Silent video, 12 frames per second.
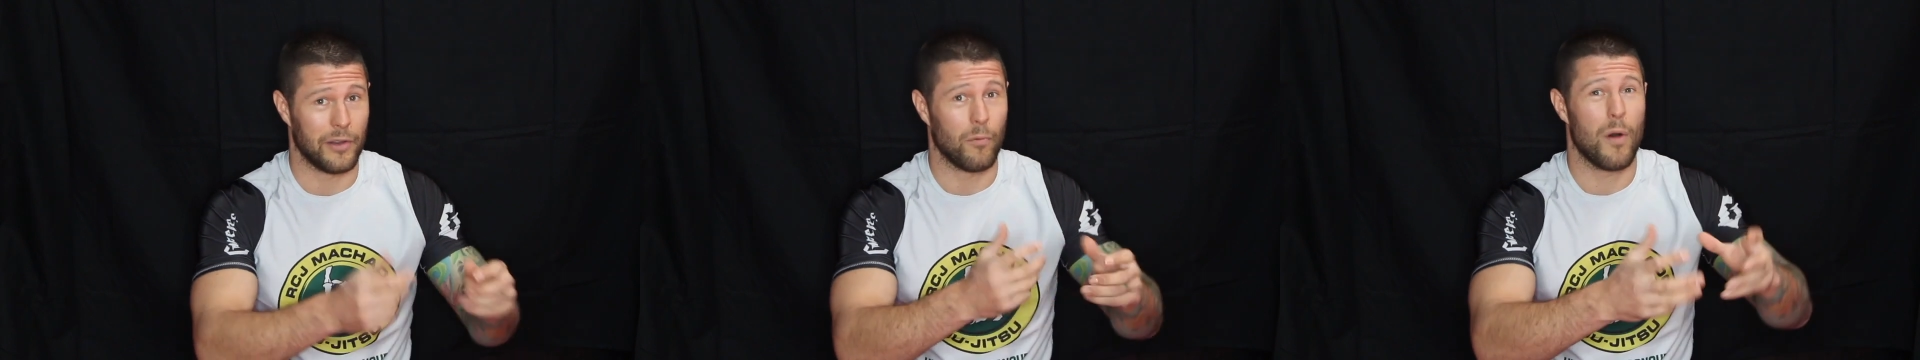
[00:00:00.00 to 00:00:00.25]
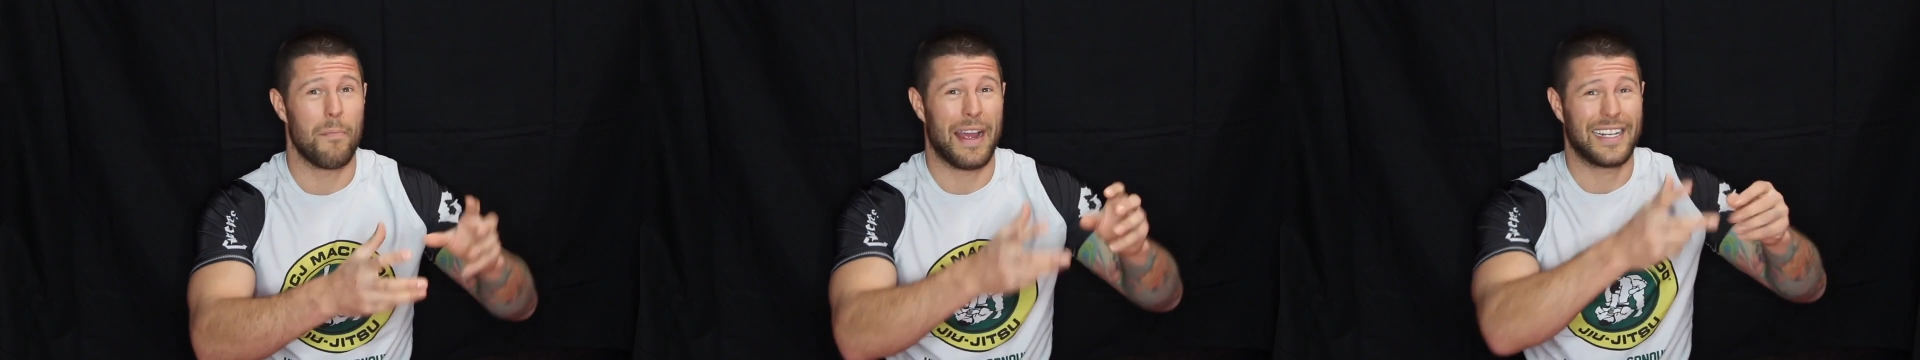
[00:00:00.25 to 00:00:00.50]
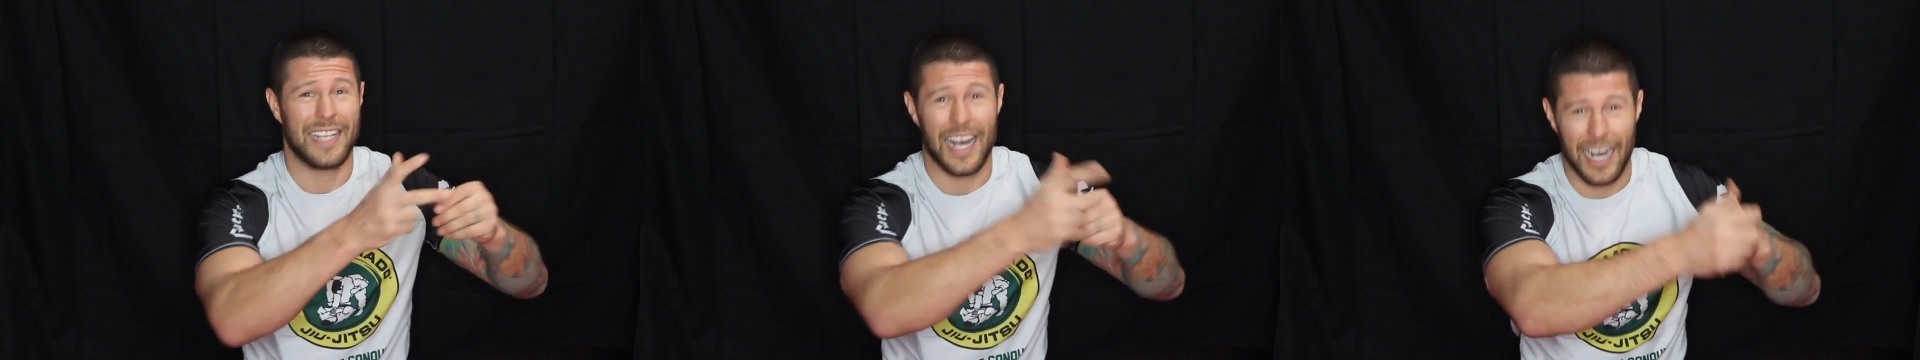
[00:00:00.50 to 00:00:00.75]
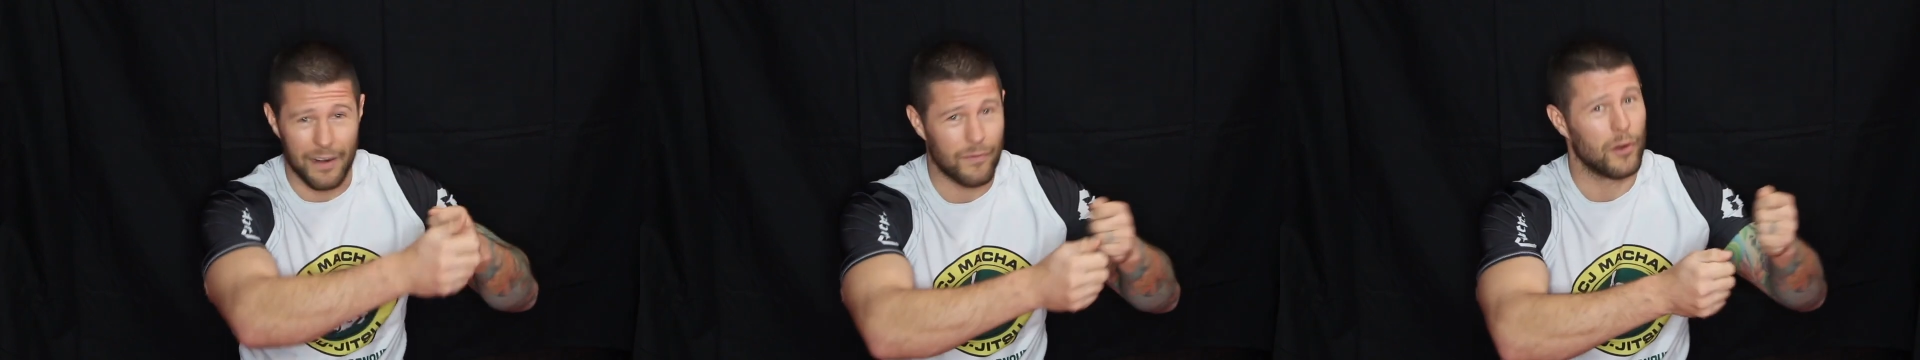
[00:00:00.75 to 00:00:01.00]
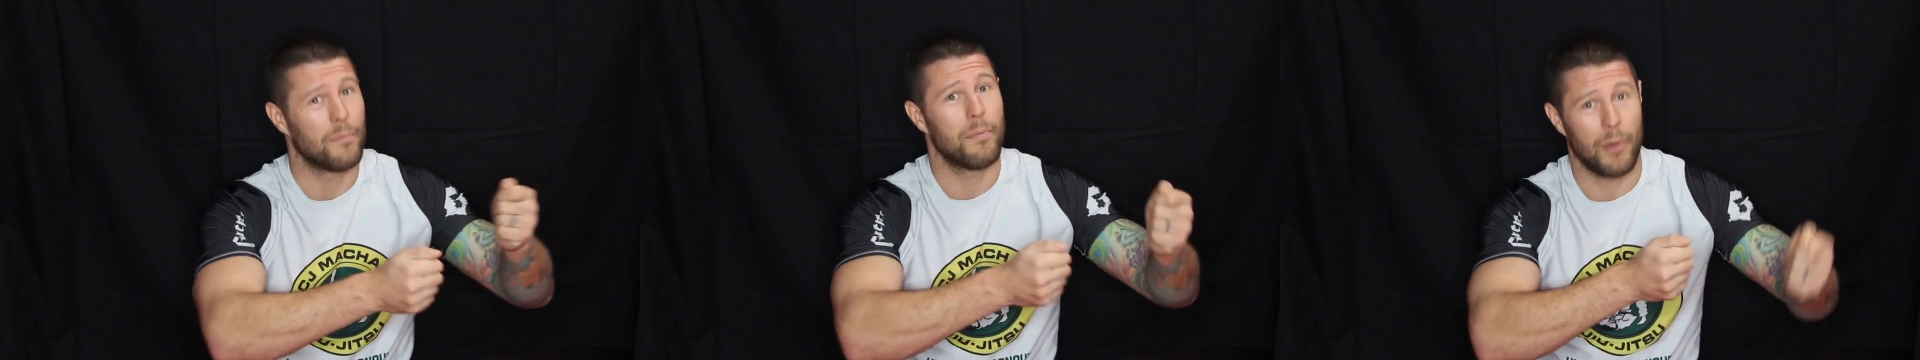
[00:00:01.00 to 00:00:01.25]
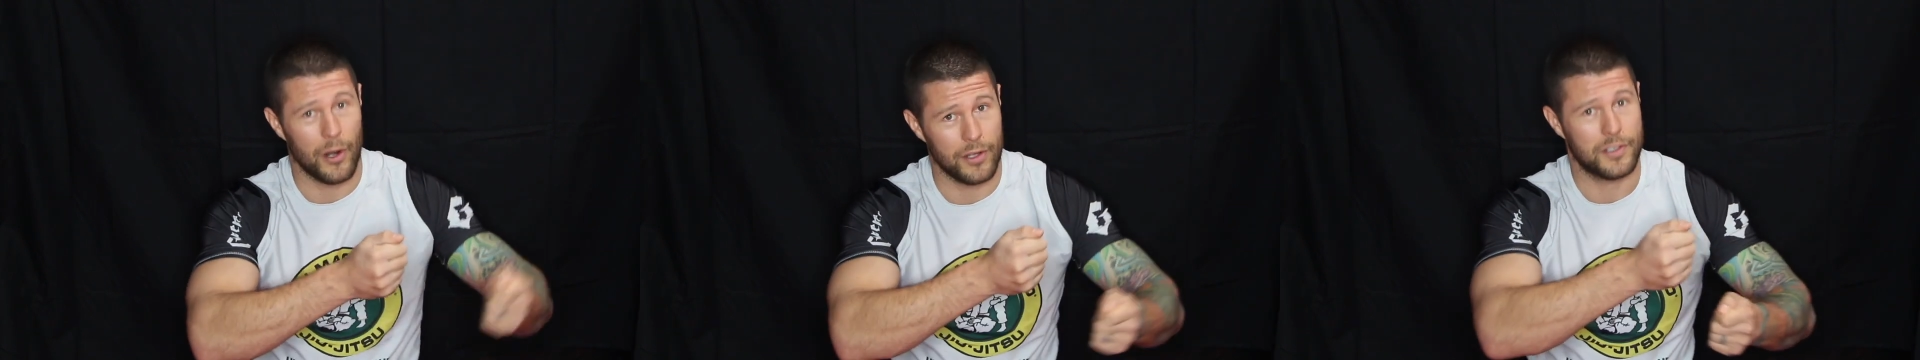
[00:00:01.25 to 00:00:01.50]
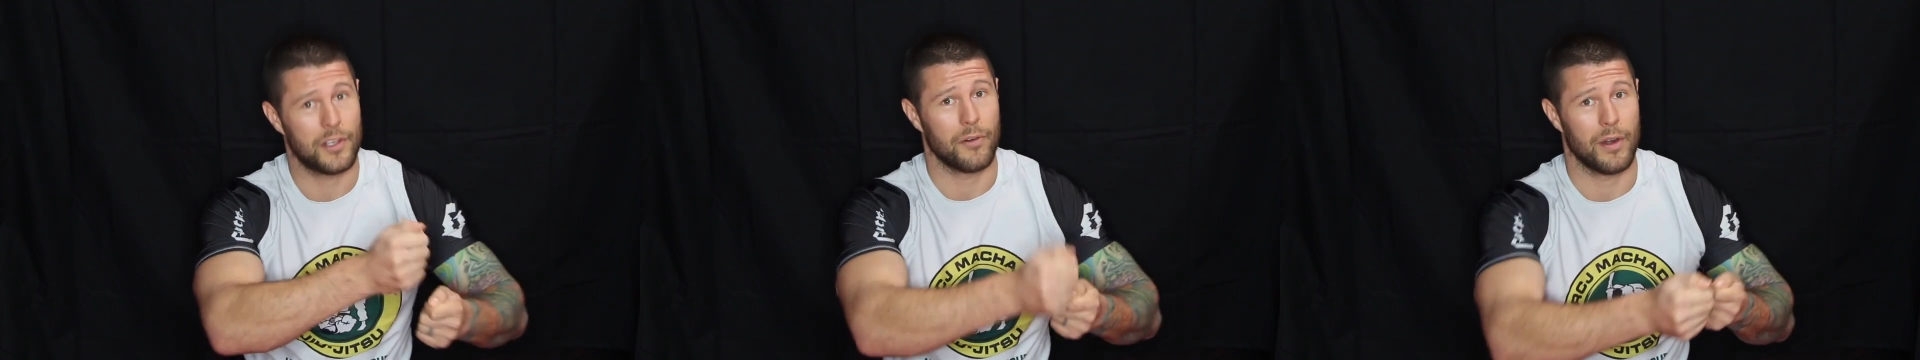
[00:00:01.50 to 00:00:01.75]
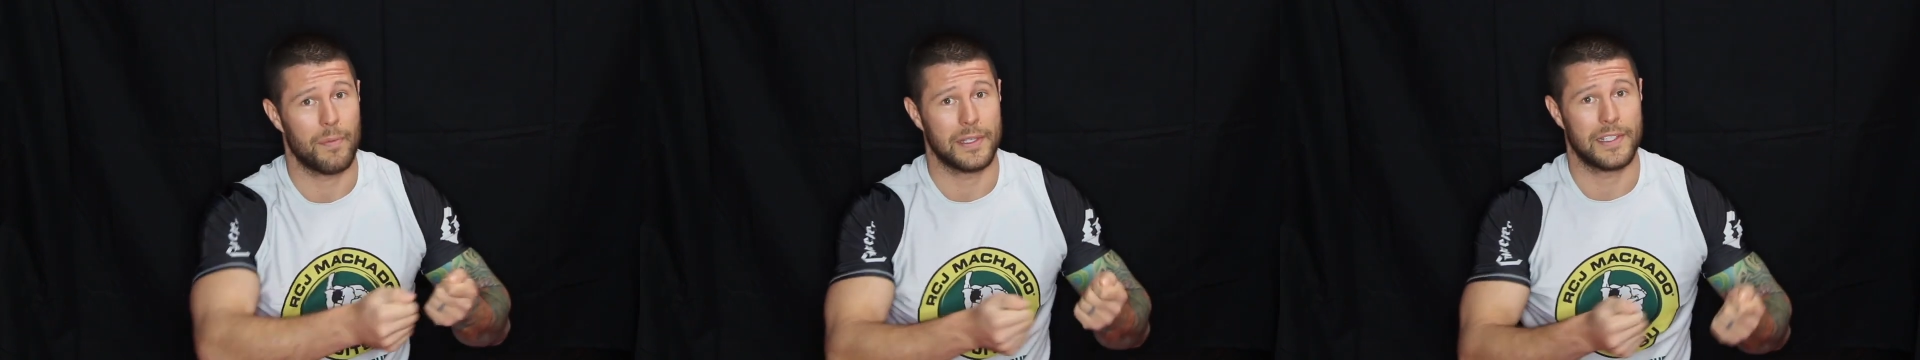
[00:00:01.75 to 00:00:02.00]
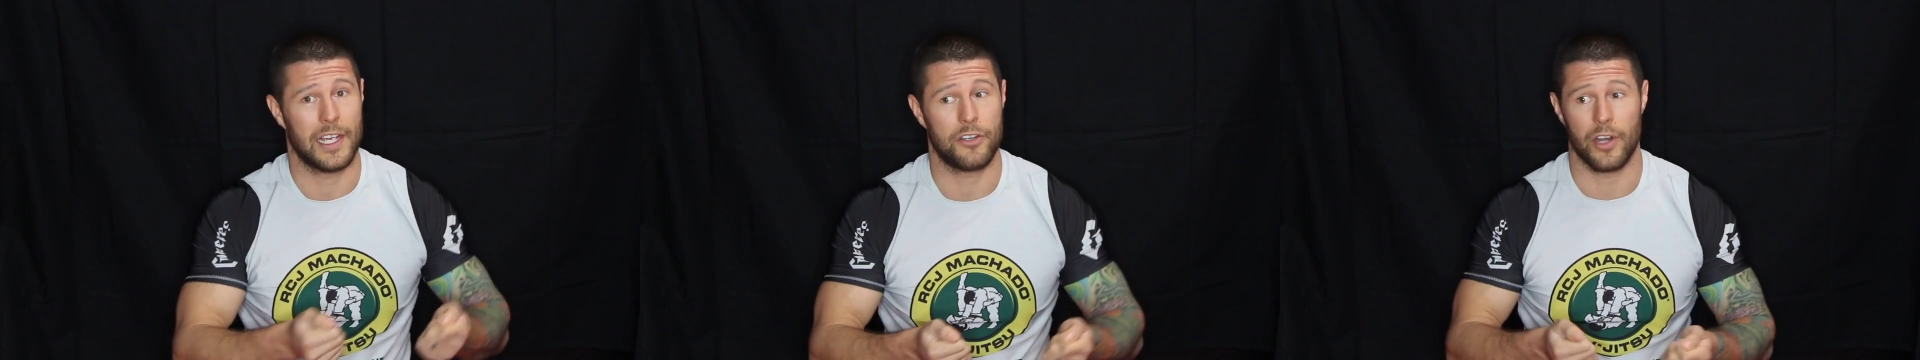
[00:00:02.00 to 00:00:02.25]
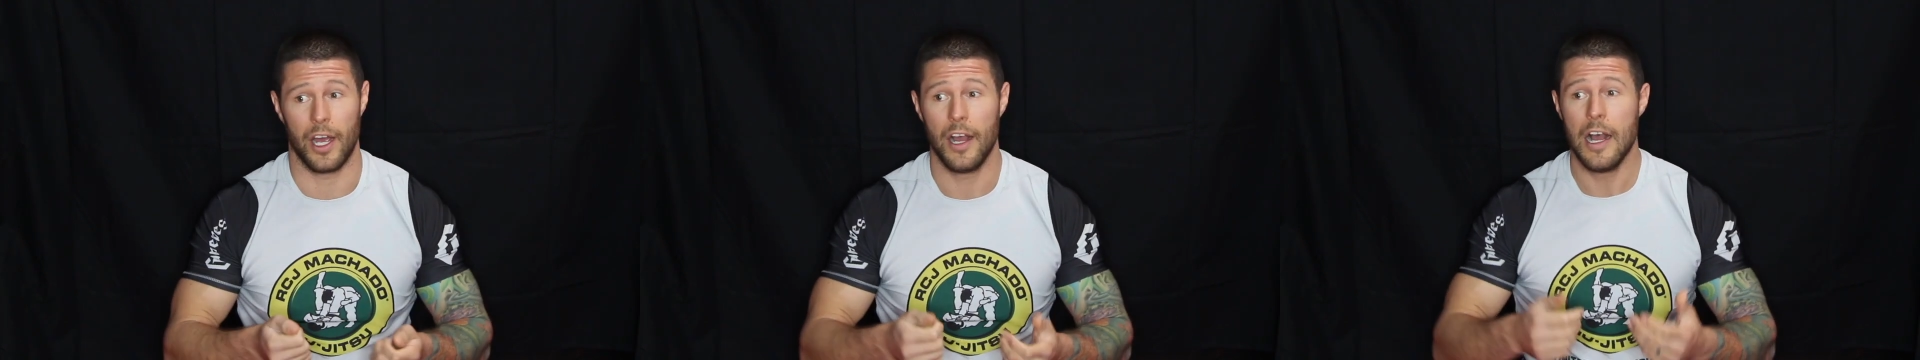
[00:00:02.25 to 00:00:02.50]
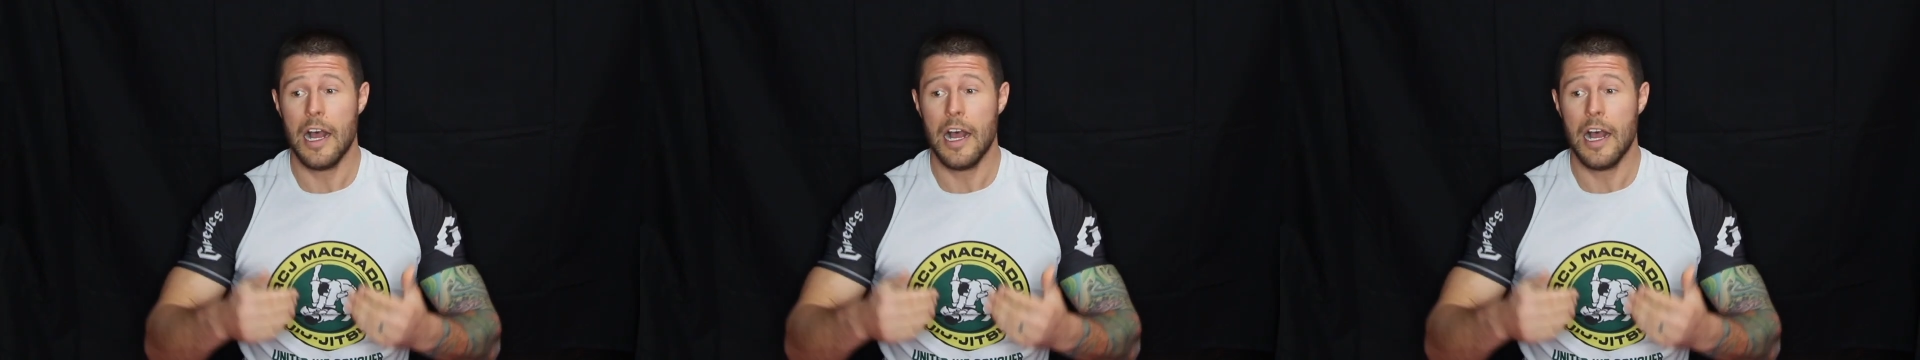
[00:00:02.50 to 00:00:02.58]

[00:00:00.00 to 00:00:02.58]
and what makes hard for your opponents to grip, etc.